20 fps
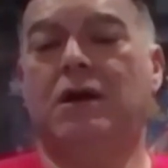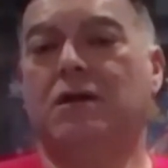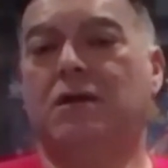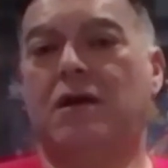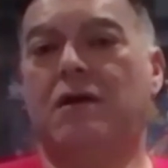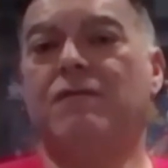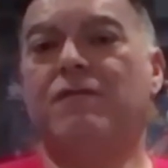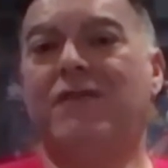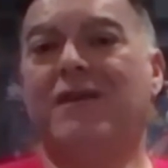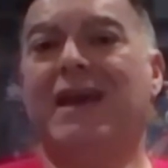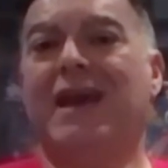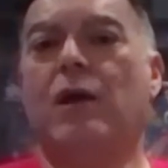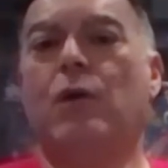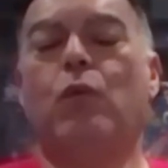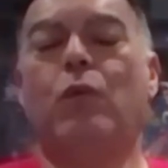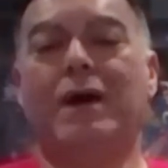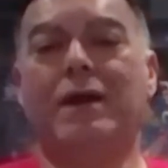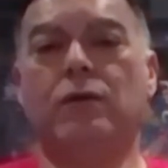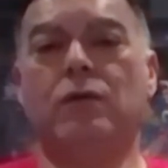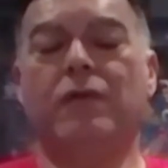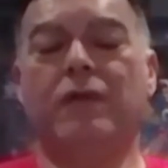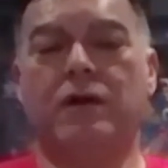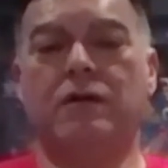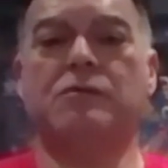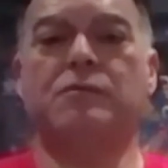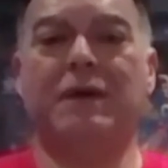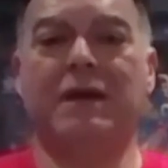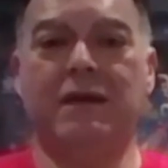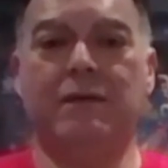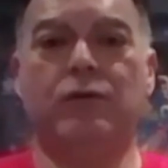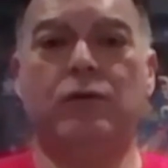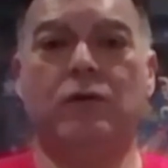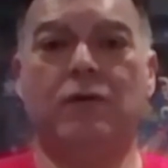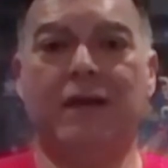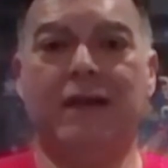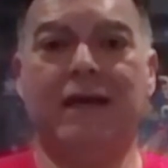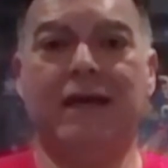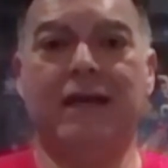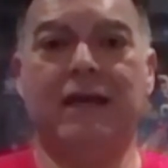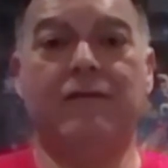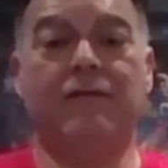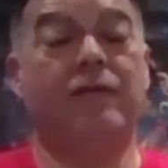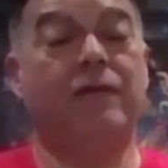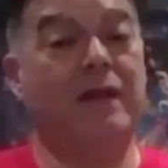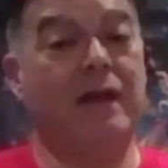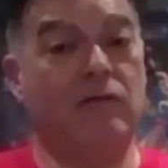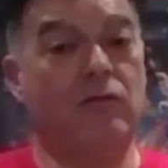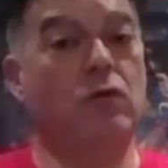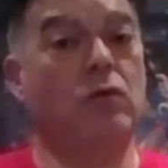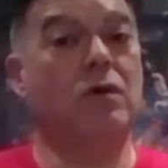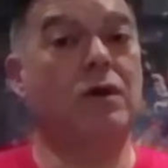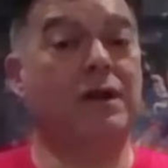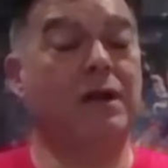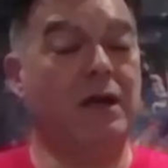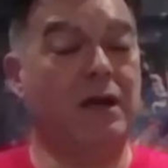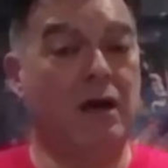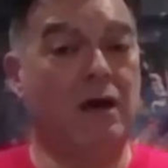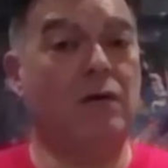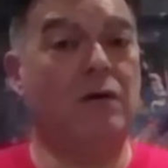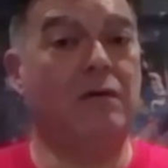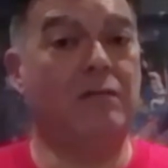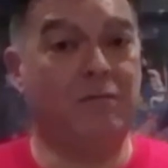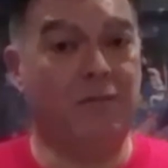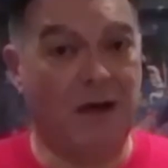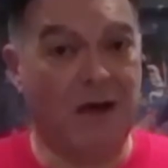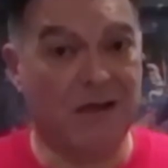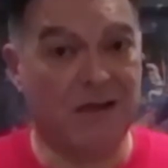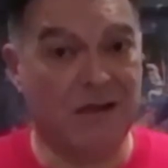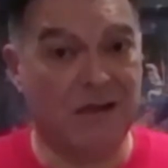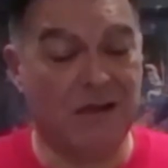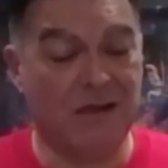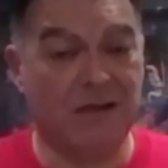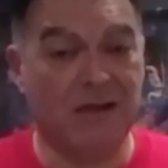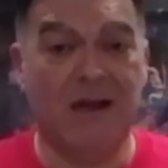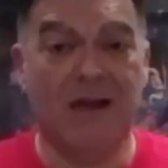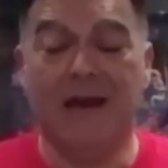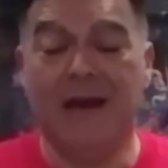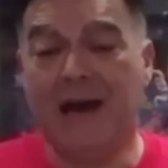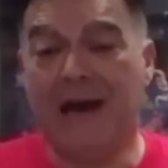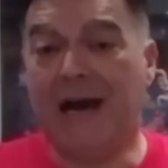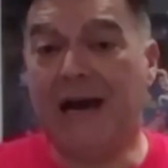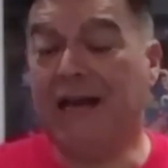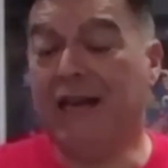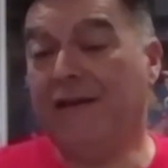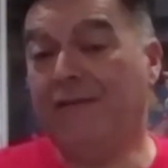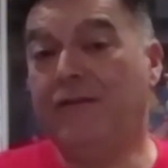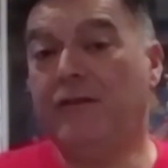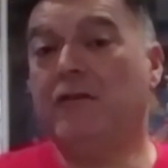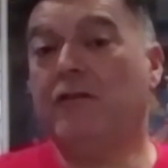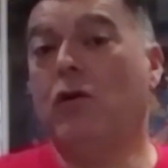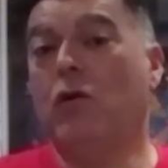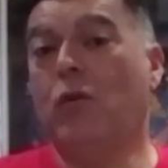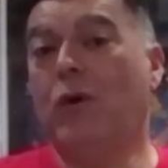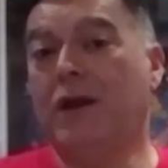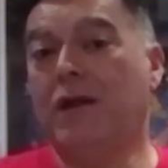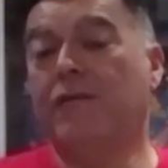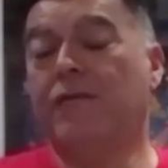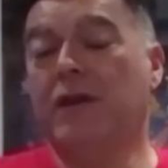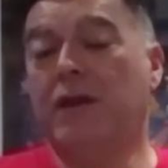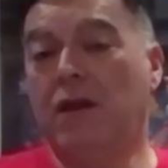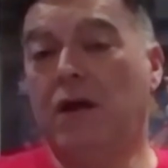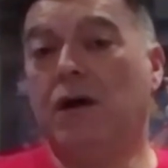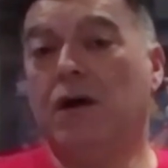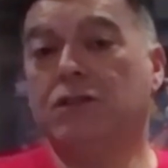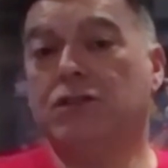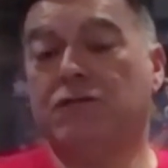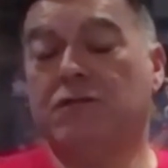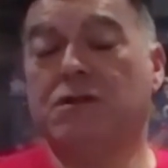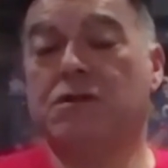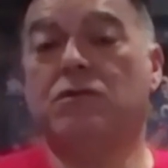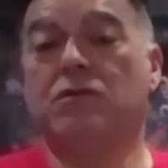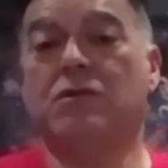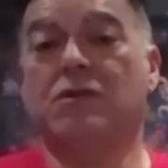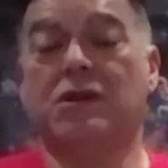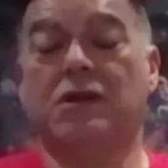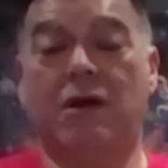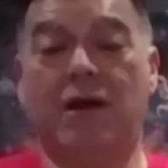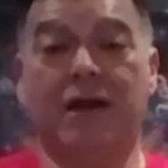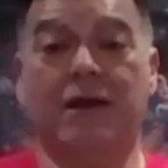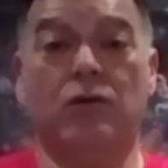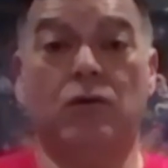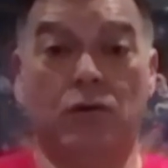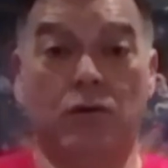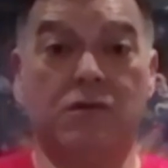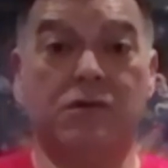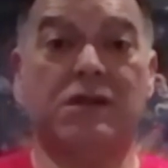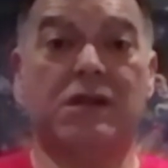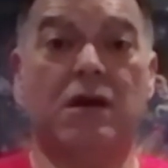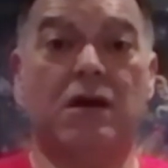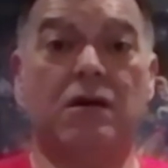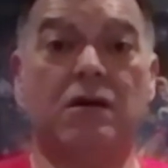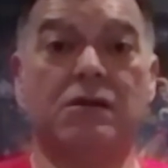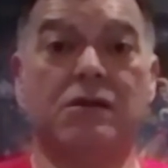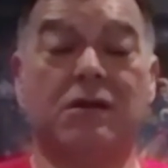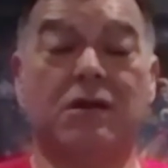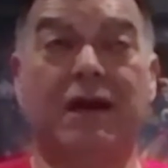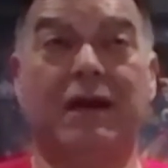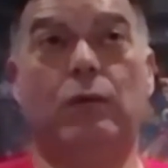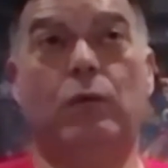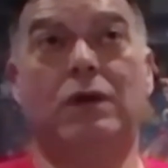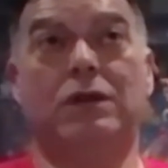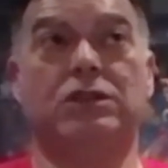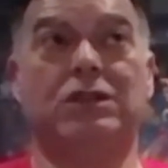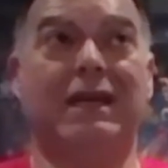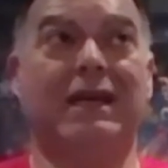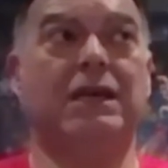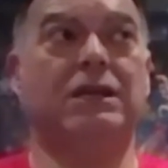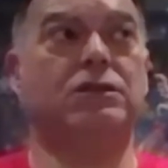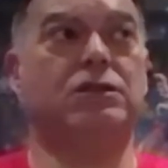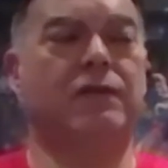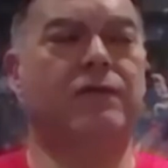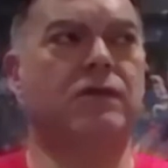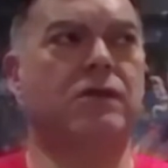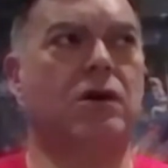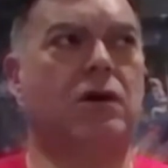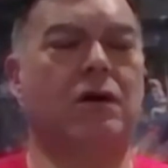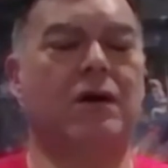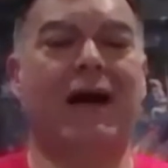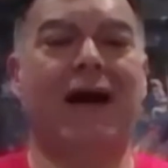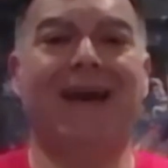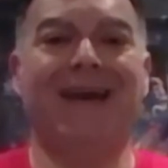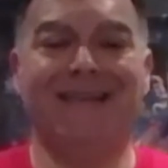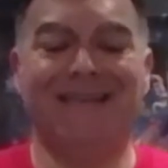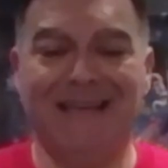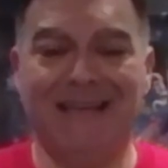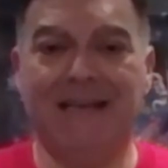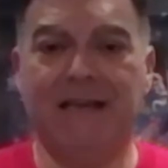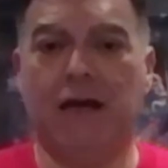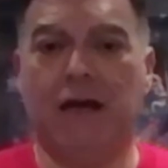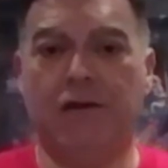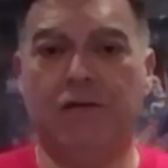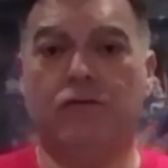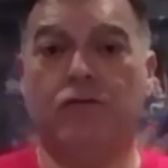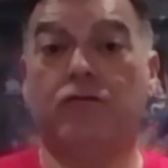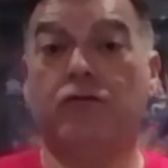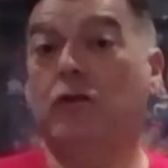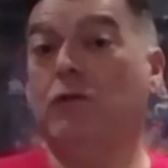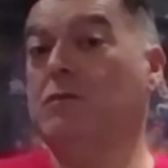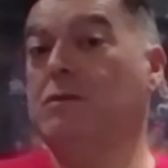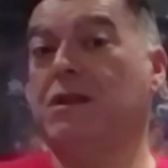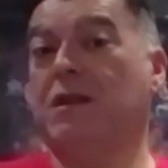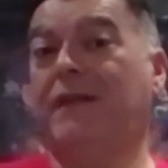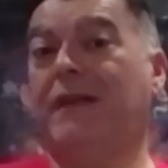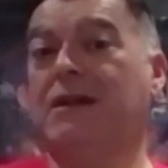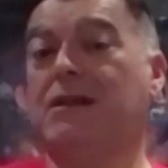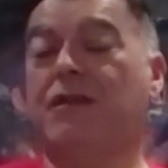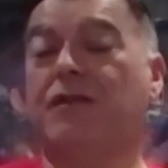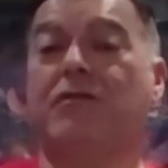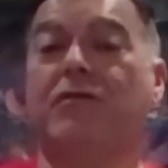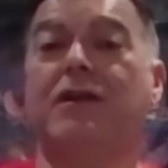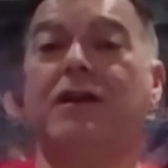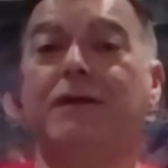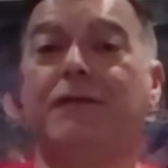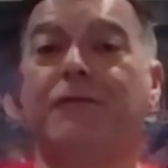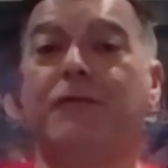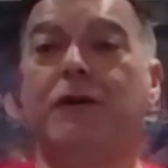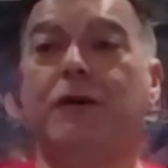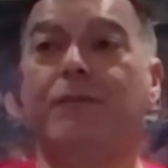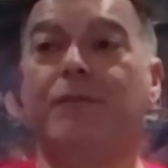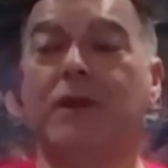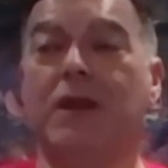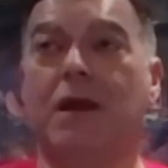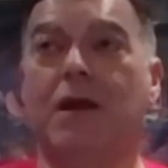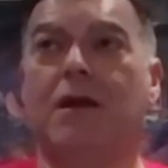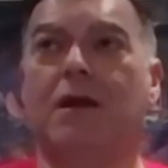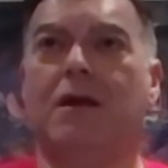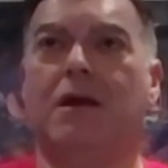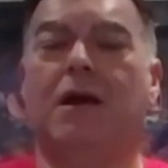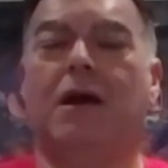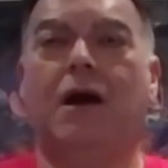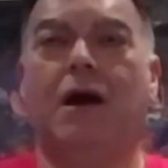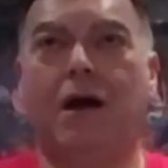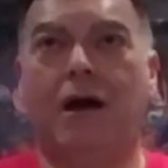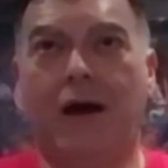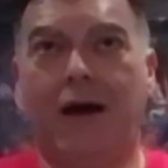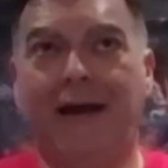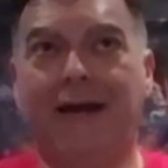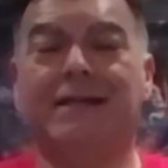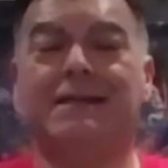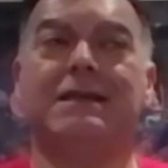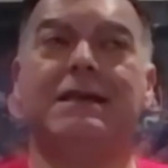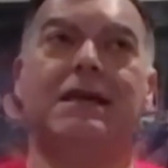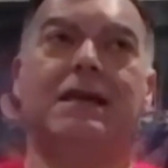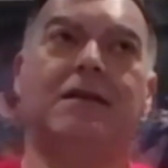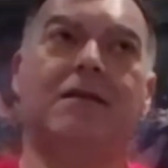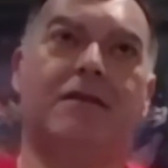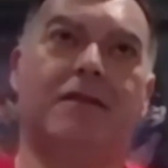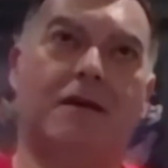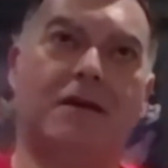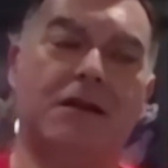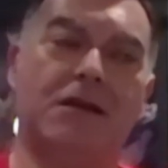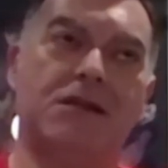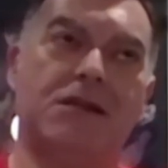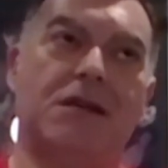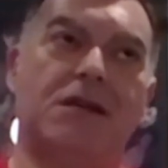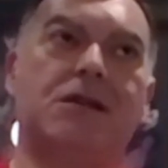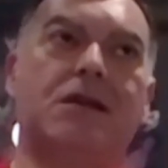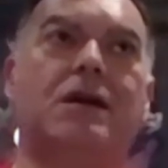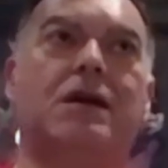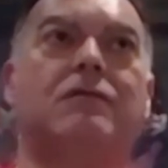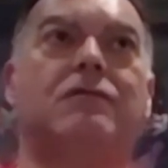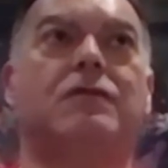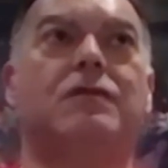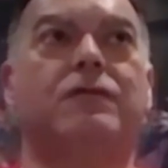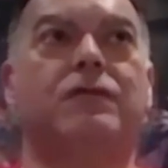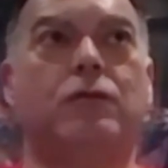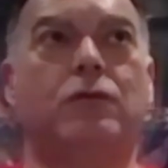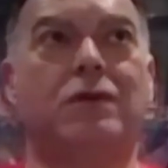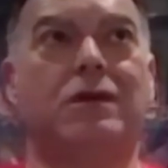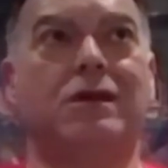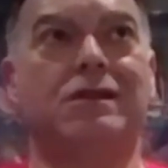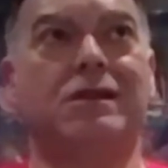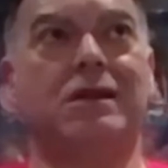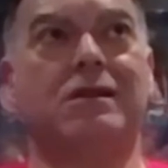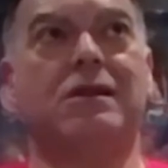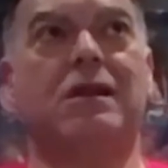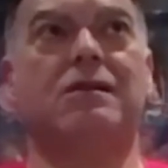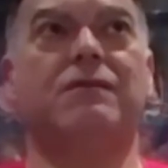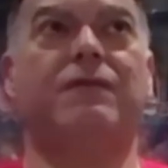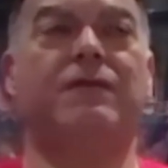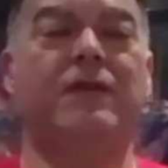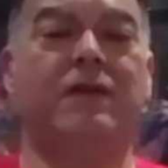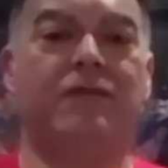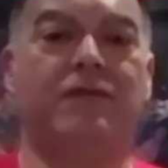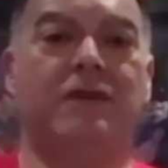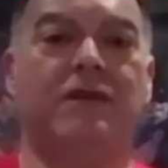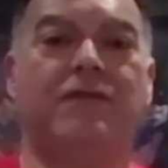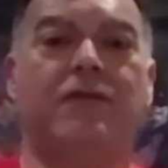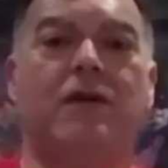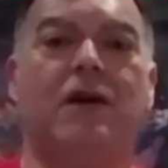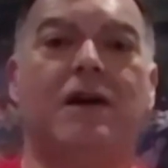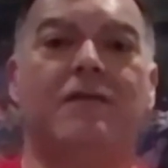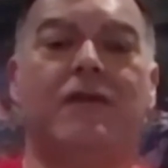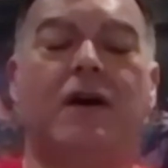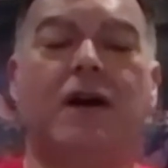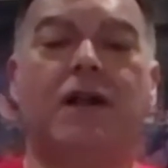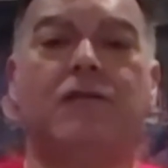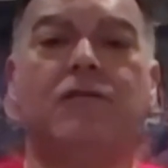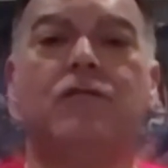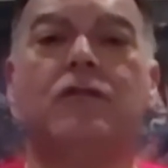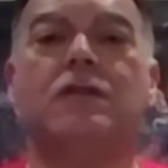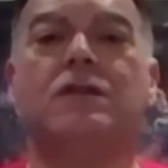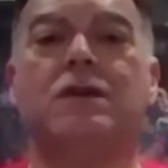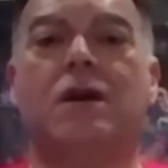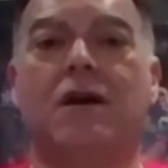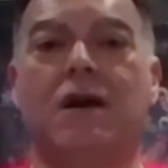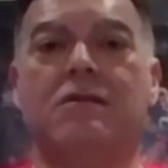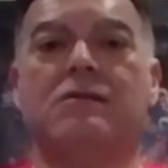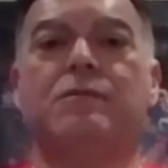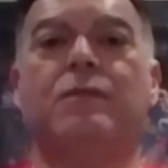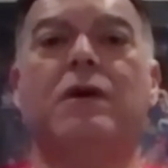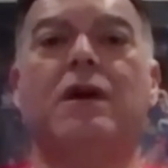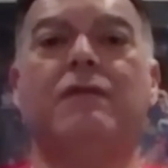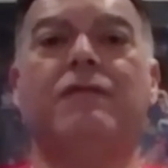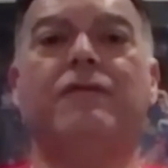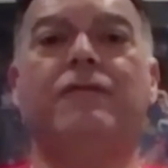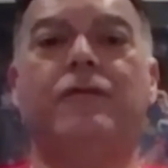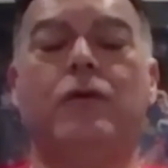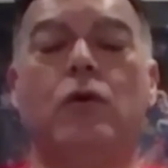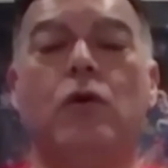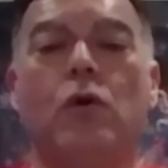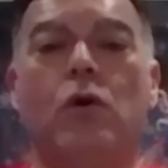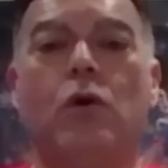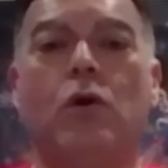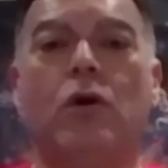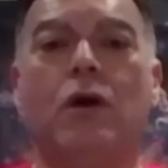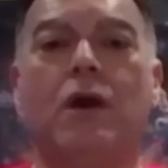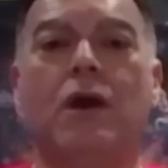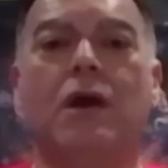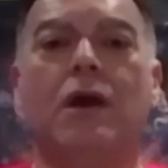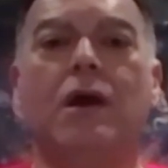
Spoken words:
Don't forget, when all those people leave, they're all to go on buses, and if you're at one of the large resorts like All Stars, which each have got 1,800 rooms, and there's 3 of them, 18, 3,600, 46, that's 5,500 times by 4.